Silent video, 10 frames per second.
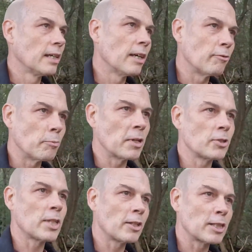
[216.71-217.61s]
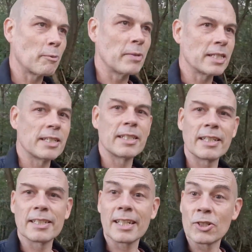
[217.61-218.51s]
And for most startup
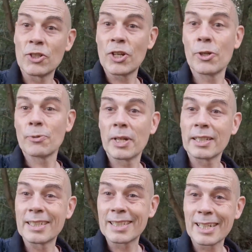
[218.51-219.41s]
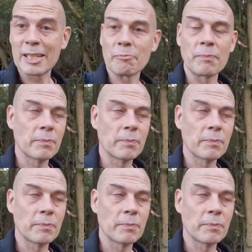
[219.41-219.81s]
businesses, that's you and the team.